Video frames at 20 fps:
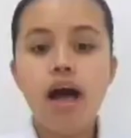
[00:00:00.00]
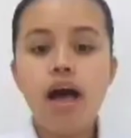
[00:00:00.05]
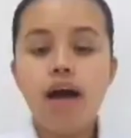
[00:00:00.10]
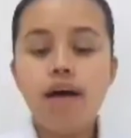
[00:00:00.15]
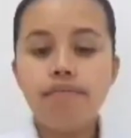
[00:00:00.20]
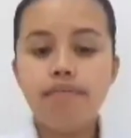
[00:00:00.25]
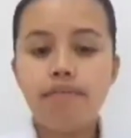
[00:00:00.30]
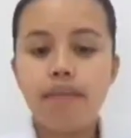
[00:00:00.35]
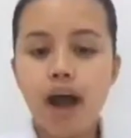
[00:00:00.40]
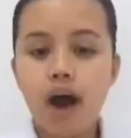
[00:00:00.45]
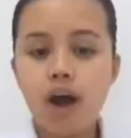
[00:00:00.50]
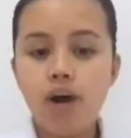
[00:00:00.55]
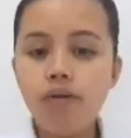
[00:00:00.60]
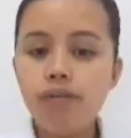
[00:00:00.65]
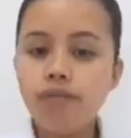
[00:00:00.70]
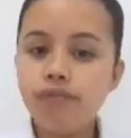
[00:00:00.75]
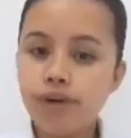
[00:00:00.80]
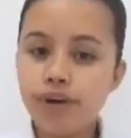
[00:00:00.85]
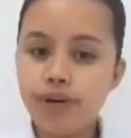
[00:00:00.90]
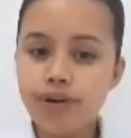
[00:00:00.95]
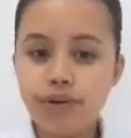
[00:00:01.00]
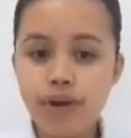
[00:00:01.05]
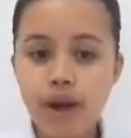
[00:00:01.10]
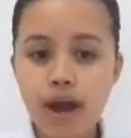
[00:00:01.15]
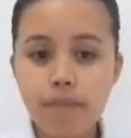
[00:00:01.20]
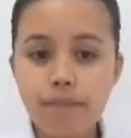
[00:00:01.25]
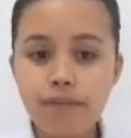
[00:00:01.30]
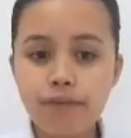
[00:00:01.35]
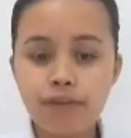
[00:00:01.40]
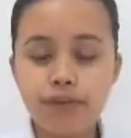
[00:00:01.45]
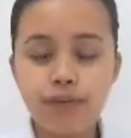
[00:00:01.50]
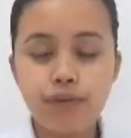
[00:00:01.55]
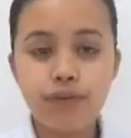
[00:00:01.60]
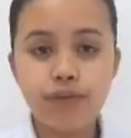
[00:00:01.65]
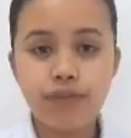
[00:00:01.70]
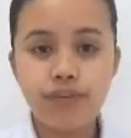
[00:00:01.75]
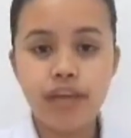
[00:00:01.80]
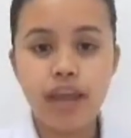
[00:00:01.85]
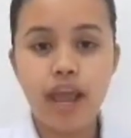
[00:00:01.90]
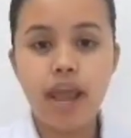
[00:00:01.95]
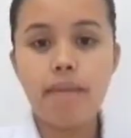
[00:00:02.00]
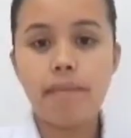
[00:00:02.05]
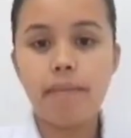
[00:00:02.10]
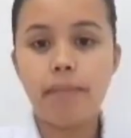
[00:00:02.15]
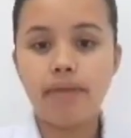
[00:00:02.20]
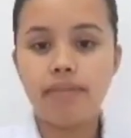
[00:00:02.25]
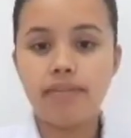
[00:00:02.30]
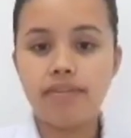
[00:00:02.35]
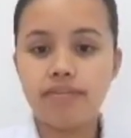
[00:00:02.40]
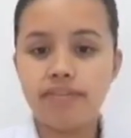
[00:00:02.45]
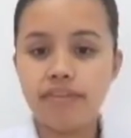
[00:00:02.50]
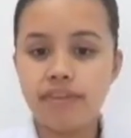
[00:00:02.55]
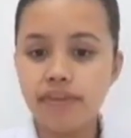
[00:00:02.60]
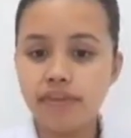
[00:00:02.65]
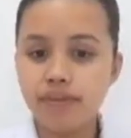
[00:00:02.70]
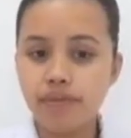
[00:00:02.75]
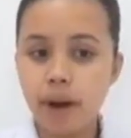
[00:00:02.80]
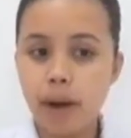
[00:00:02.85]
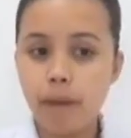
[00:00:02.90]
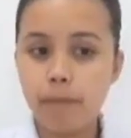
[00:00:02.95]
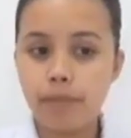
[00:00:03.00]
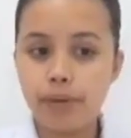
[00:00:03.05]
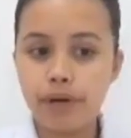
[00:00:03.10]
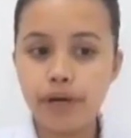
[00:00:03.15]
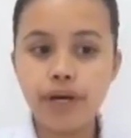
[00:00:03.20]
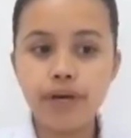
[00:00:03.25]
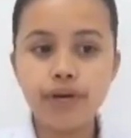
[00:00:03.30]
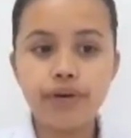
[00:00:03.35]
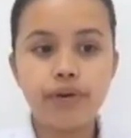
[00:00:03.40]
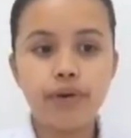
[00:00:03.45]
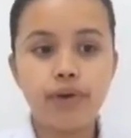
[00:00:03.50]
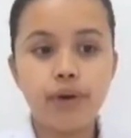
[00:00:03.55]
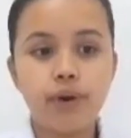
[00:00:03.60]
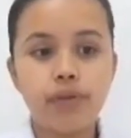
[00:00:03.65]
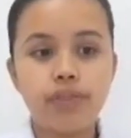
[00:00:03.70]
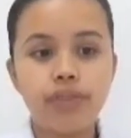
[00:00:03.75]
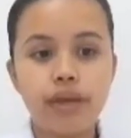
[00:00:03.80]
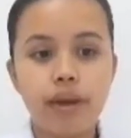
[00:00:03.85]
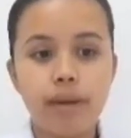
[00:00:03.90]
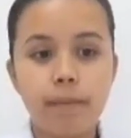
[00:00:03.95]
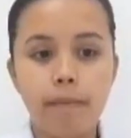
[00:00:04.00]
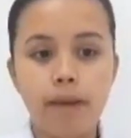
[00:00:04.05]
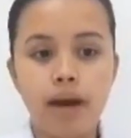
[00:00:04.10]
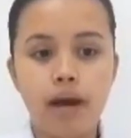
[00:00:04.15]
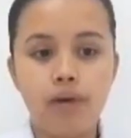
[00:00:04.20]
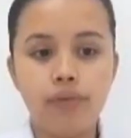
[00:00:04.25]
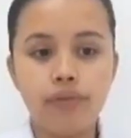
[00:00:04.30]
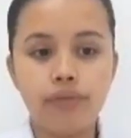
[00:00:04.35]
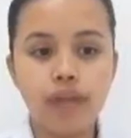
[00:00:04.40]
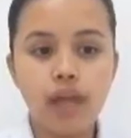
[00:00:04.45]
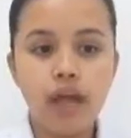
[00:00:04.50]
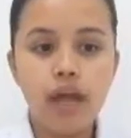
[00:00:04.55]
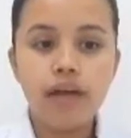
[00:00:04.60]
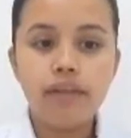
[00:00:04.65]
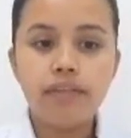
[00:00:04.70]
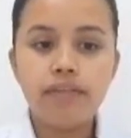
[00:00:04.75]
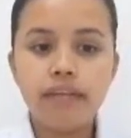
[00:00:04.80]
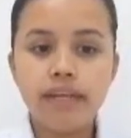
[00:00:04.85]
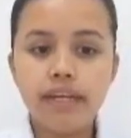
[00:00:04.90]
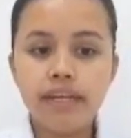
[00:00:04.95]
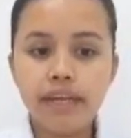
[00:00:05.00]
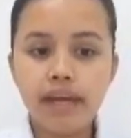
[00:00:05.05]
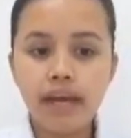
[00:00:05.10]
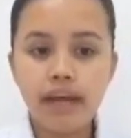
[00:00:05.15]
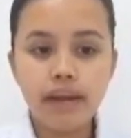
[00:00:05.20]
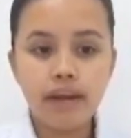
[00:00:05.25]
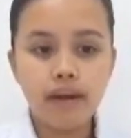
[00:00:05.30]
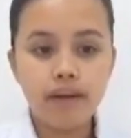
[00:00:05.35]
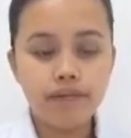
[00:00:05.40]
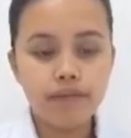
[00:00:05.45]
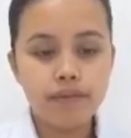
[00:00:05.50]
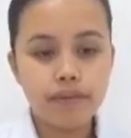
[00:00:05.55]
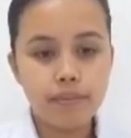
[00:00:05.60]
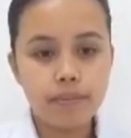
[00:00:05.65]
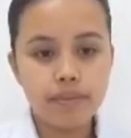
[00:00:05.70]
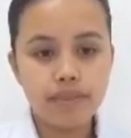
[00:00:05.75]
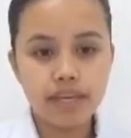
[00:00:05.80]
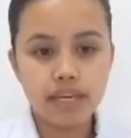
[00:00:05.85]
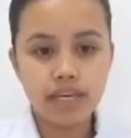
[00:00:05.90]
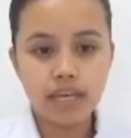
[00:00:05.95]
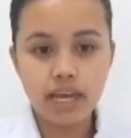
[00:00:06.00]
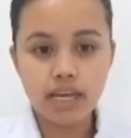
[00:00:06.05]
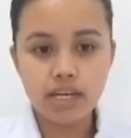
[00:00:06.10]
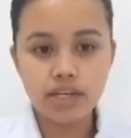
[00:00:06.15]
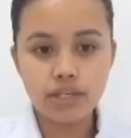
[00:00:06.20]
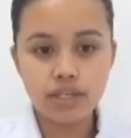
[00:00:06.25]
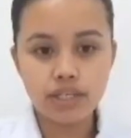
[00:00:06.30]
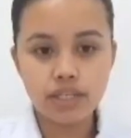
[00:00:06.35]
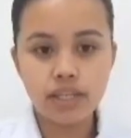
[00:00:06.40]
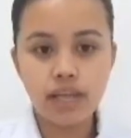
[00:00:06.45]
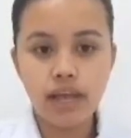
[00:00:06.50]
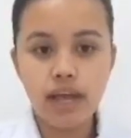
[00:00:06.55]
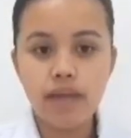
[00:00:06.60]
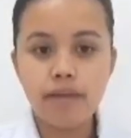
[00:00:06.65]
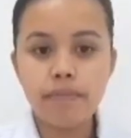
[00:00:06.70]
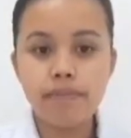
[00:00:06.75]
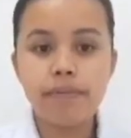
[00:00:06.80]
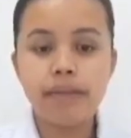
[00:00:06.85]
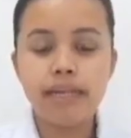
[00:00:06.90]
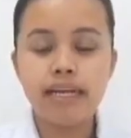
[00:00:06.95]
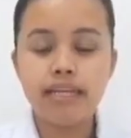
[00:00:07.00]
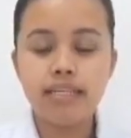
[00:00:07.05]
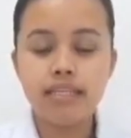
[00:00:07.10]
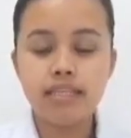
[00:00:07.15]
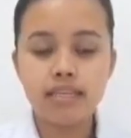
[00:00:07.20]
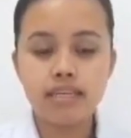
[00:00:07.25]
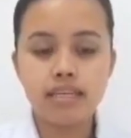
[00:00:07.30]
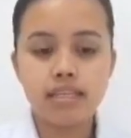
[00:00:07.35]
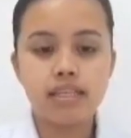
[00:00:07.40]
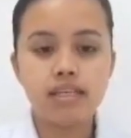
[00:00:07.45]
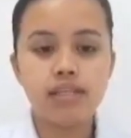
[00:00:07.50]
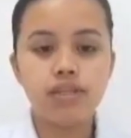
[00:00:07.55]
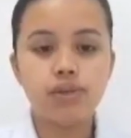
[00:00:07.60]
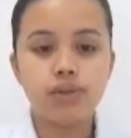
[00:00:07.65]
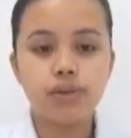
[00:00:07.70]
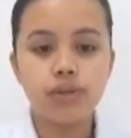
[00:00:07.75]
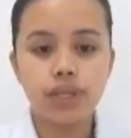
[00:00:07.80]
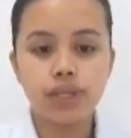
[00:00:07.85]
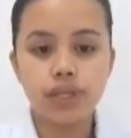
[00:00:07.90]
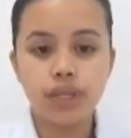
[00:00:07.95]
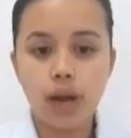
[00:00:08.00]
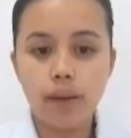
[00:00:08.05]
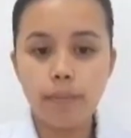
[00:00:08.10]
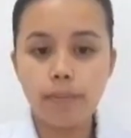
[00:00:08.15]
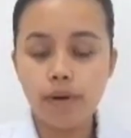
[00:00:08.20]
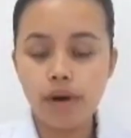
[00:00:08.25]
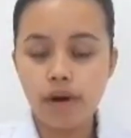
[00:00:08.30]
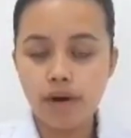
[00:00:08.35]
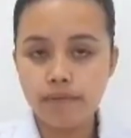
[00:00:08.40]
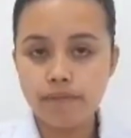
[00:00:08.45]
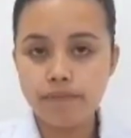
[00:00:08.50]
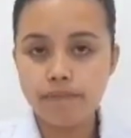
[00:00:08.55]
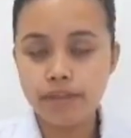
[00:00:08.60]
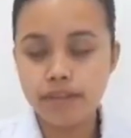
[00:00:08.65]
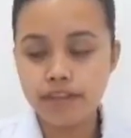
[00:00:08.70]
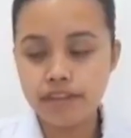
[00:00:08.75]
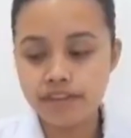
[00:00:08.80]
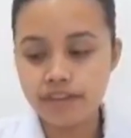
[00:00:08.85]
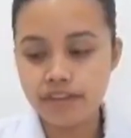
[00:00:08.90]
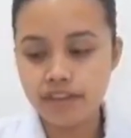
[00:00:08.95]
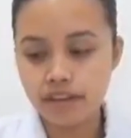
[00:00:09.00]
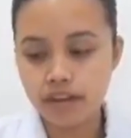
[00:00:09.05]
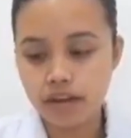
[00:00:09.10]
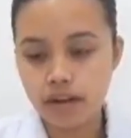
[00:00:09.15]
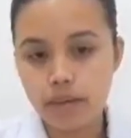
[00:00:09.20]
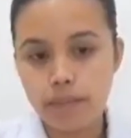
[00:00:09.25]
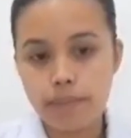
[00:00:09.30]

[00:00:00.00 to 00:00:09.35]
Now, for drops, using a medicine dropper, draw the amount needed of the medication and place it into the top of medicine cup.